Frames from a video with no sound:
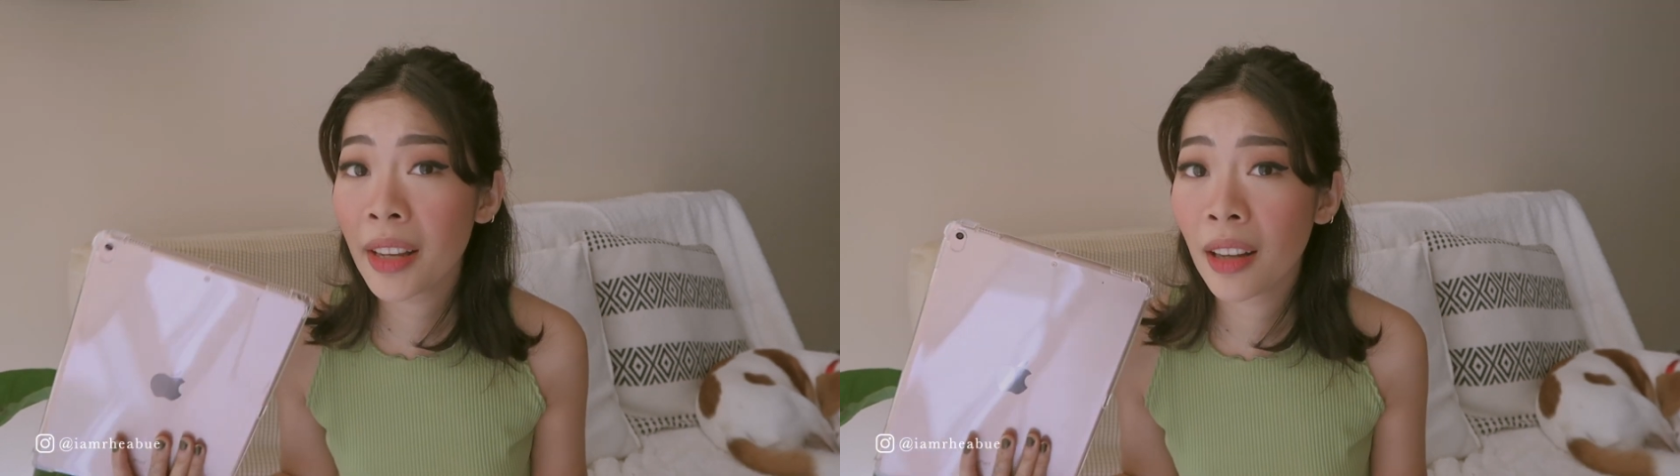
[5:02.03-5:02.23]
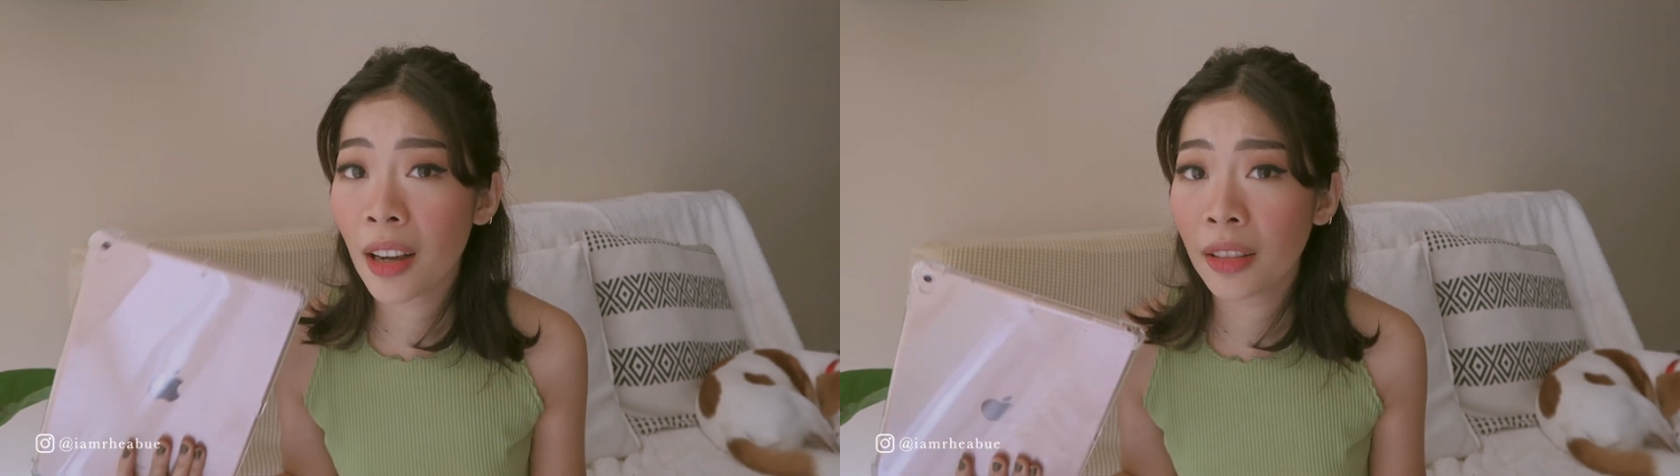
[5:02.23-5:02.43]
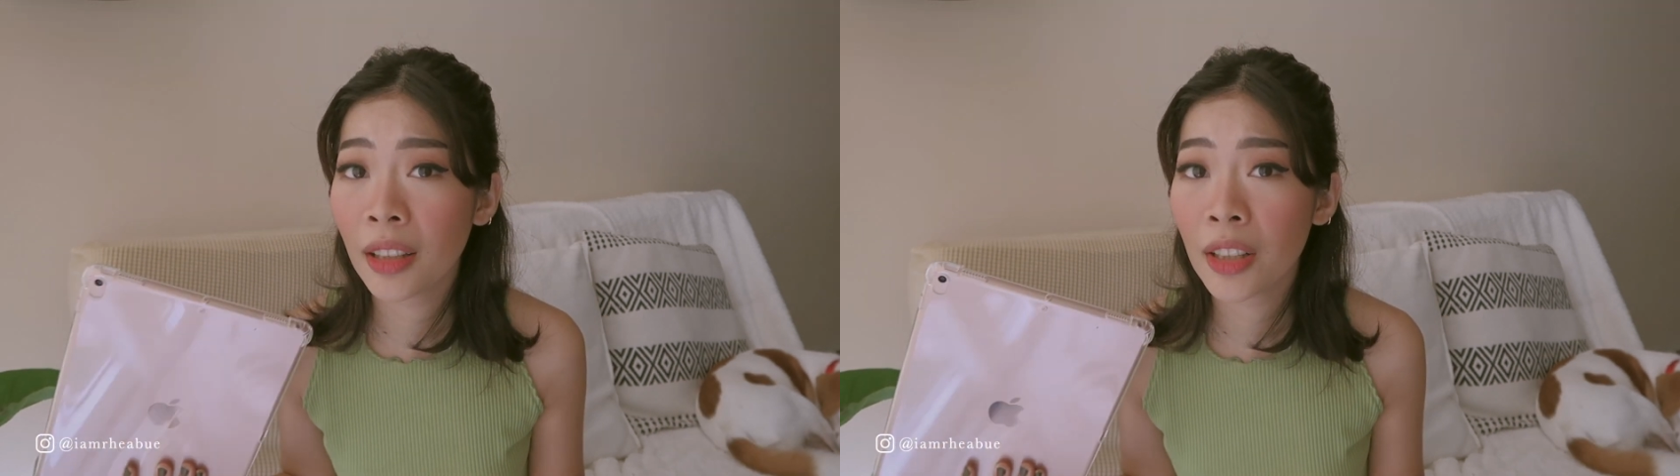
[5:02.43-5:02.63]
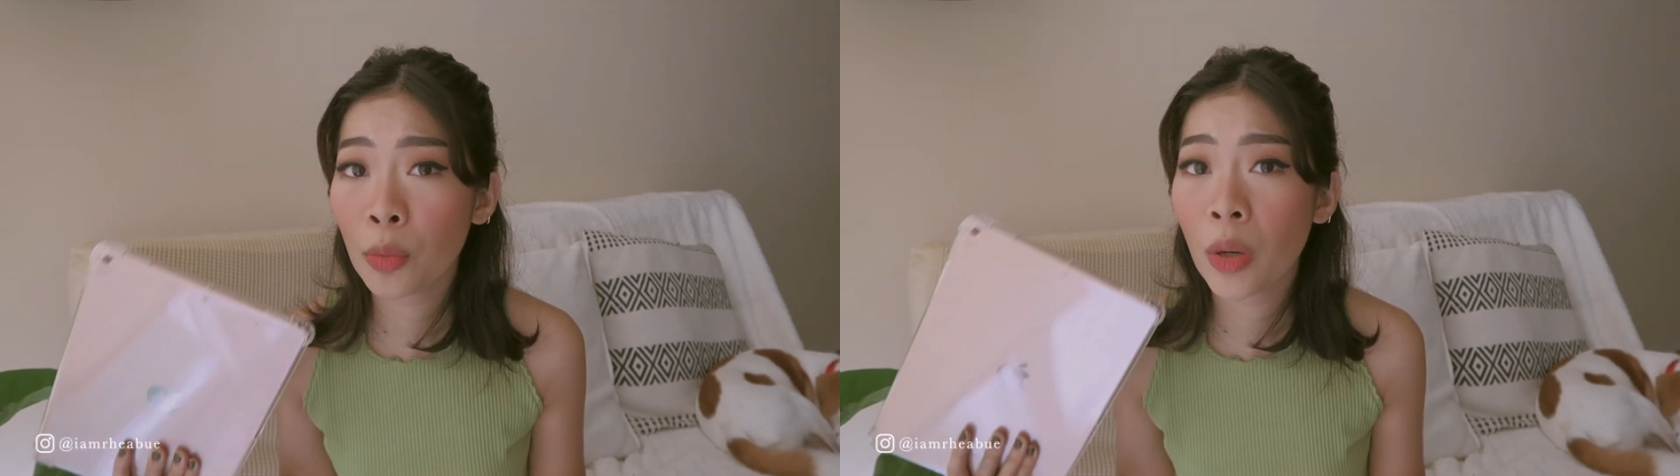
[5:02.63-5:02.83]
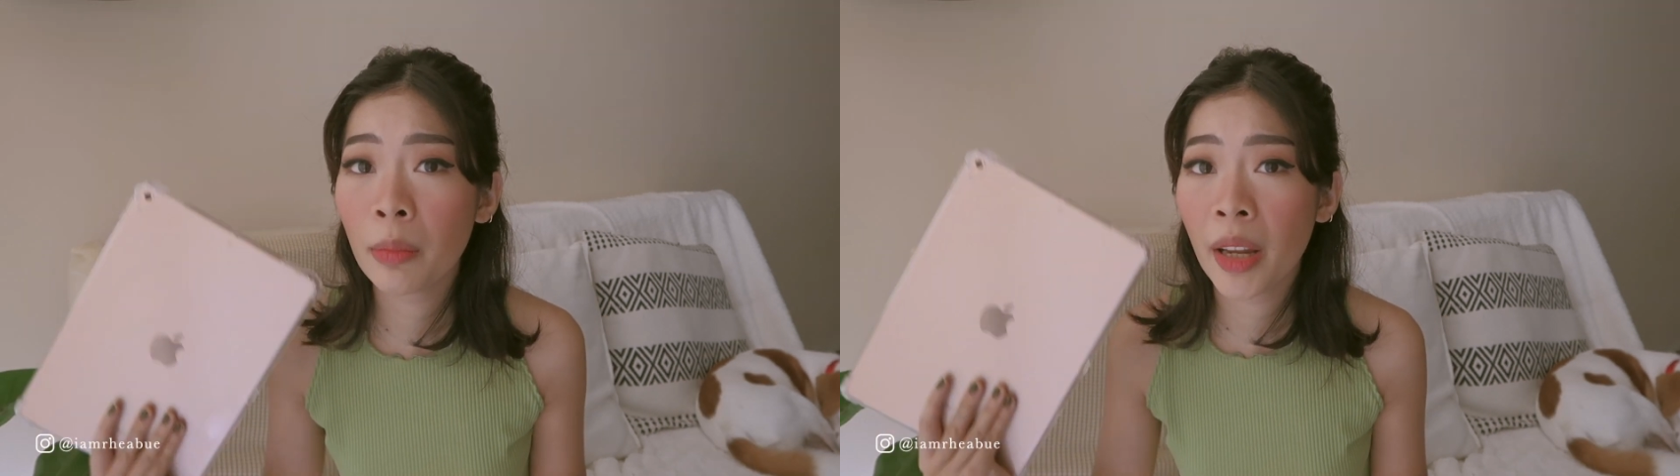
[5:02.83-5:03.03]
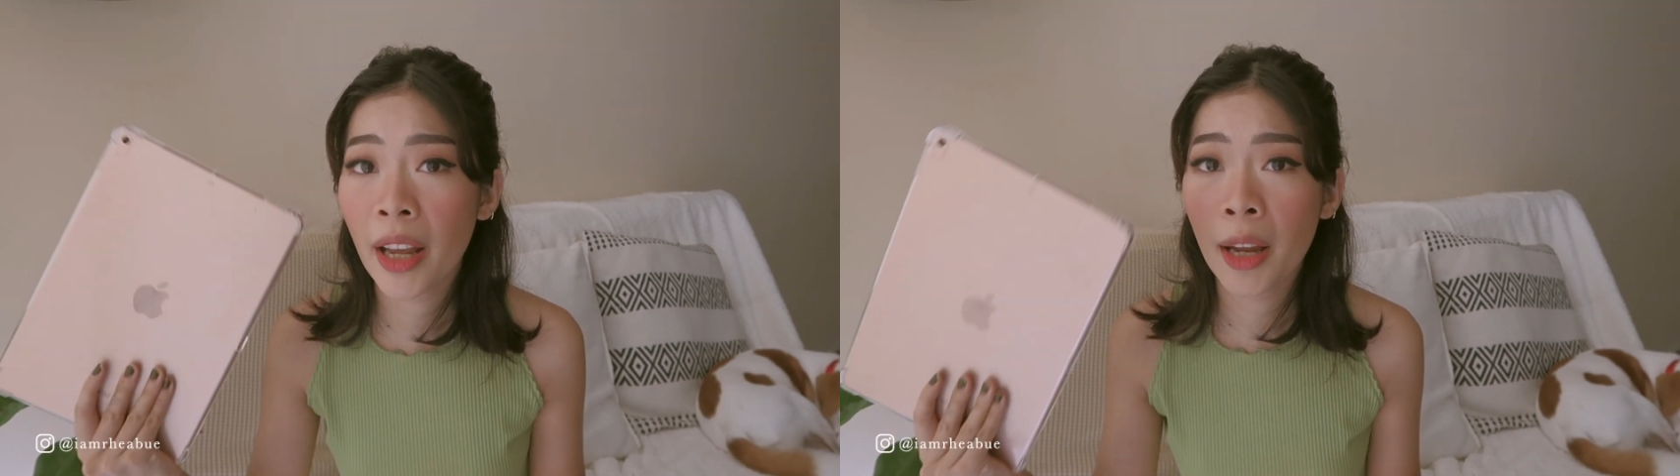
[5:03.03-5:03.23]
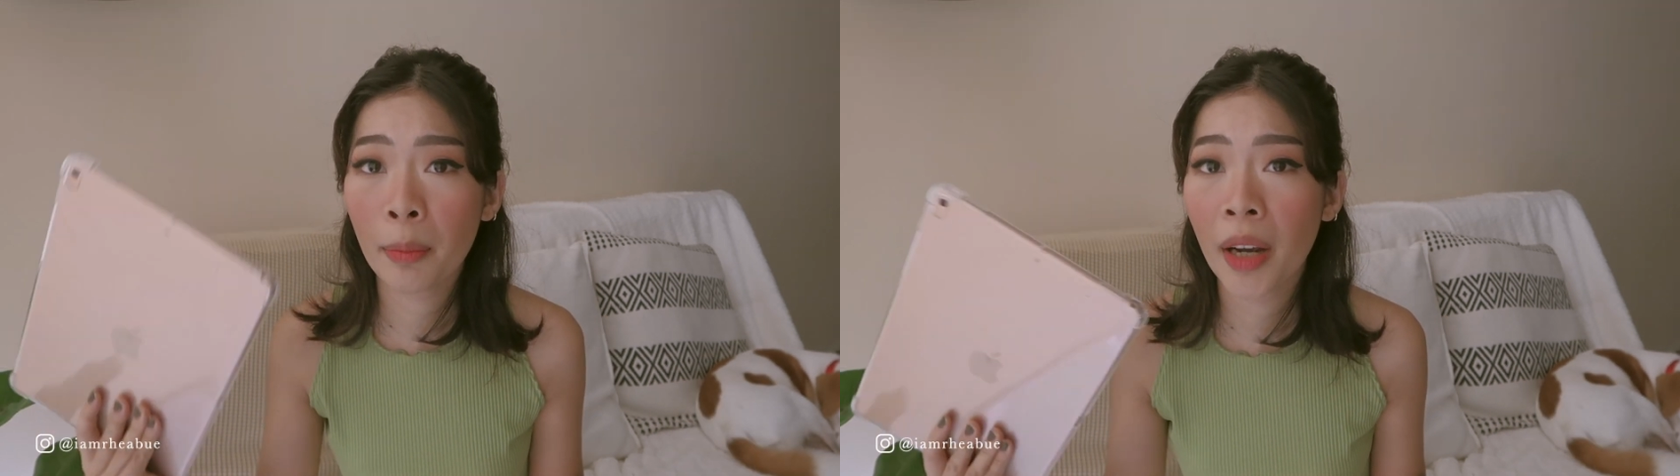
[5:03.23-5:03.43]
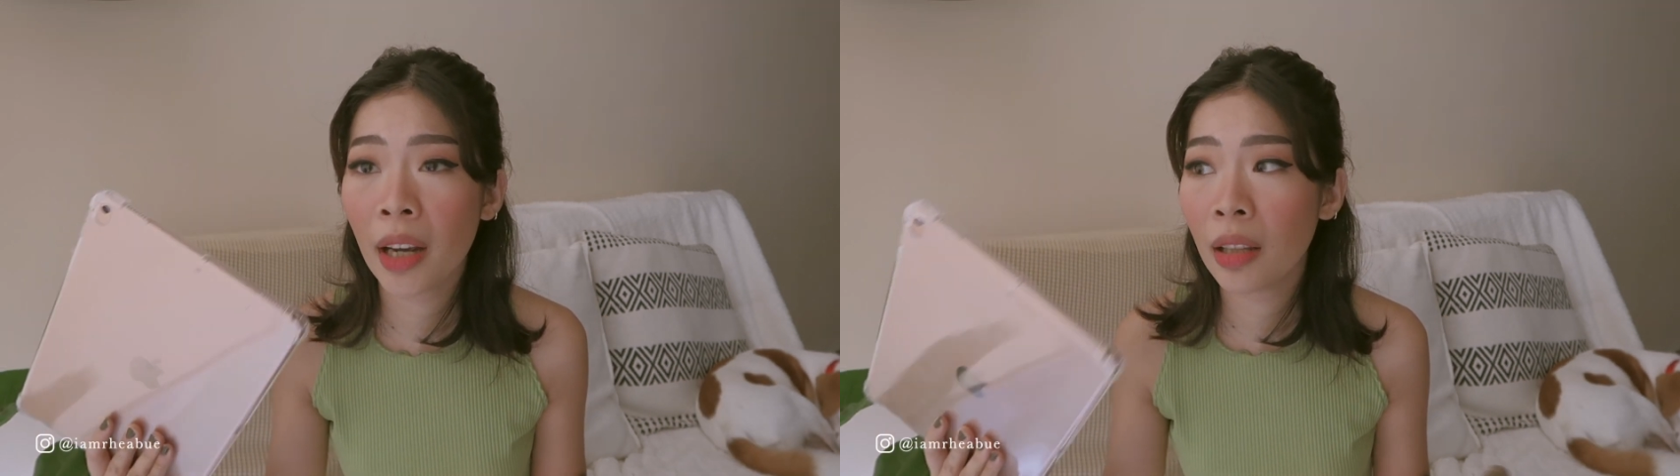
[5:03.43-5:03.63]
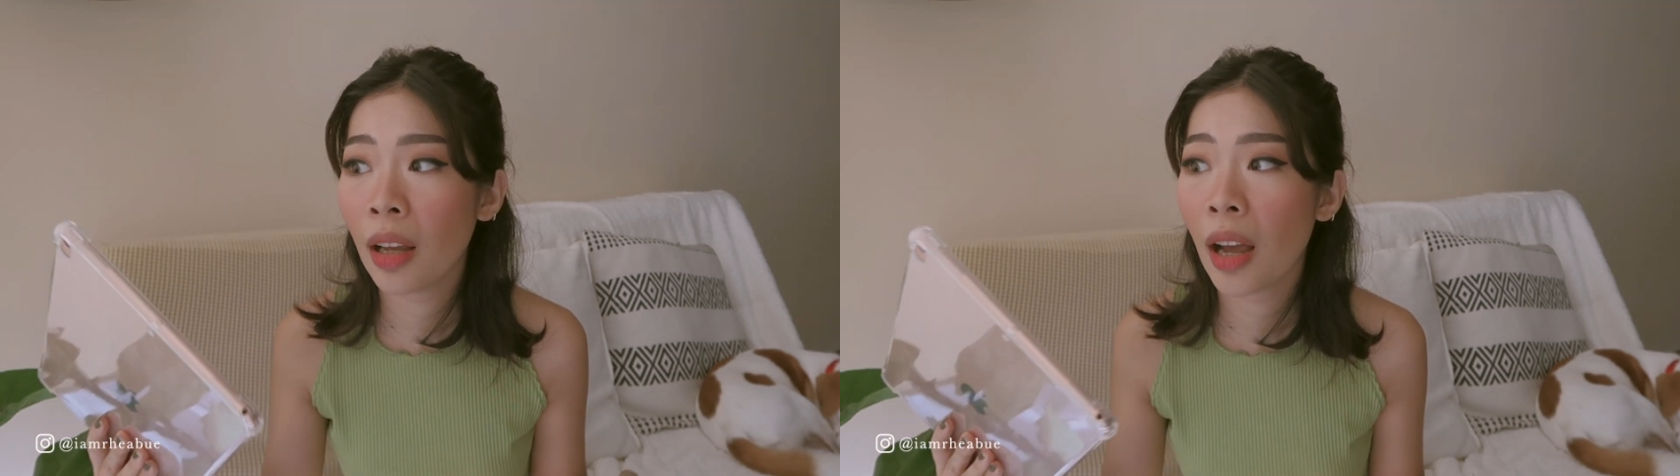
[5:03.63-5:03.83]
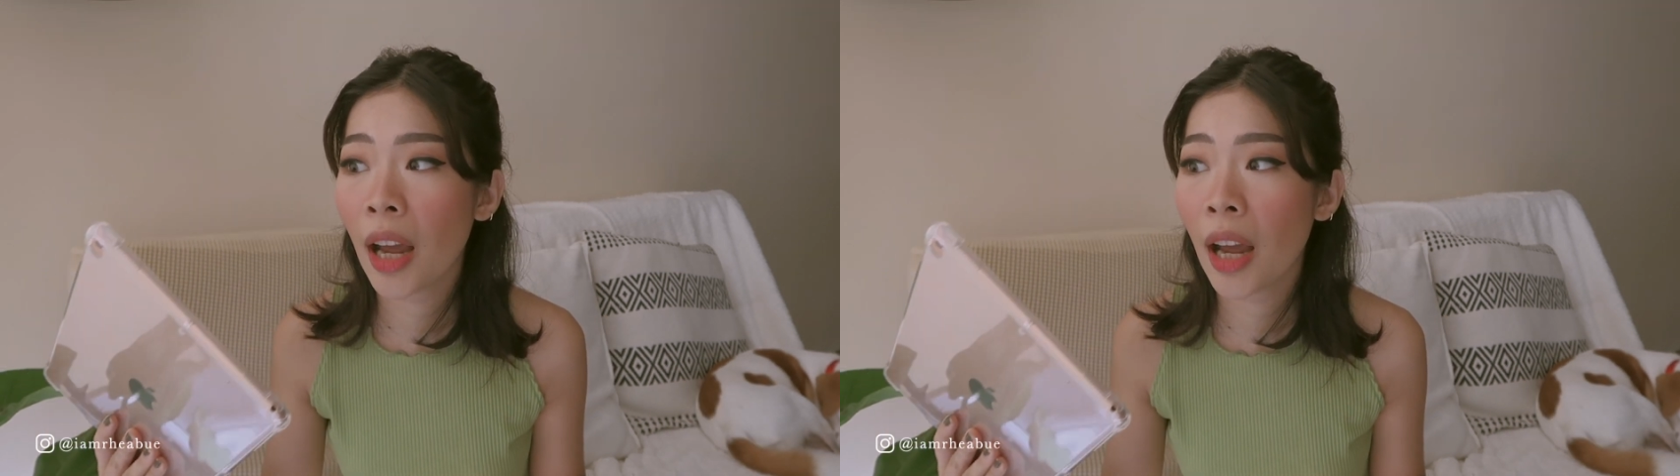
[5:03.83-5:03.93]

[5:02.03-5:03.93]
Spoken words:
I got this one, my iPad,